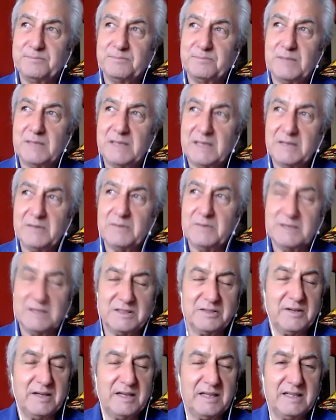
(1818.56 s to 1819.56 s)
but anyway,
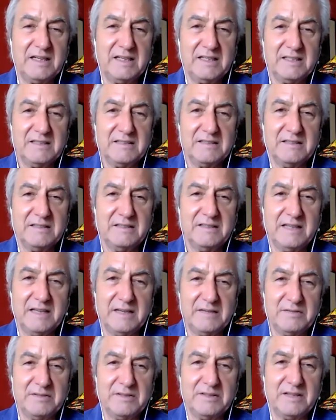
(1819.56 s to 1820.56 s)
so I like
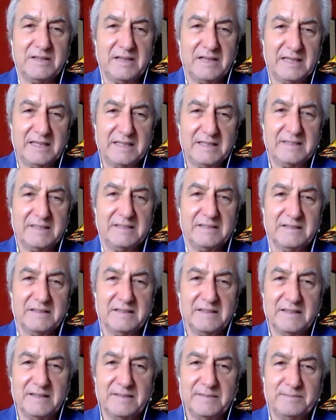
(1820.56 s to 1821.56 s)
David Icke.
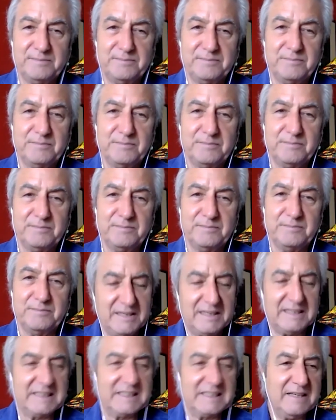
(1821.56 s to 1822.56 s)
Would love
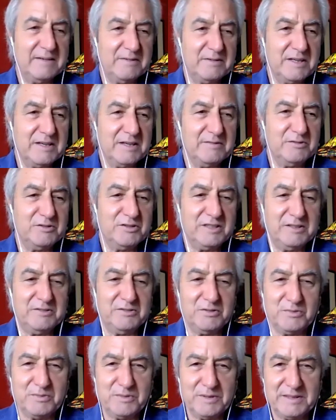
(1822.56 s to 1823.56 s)
to actually have a
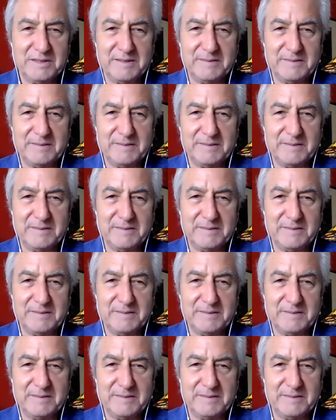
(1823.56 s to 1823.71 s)
conversation with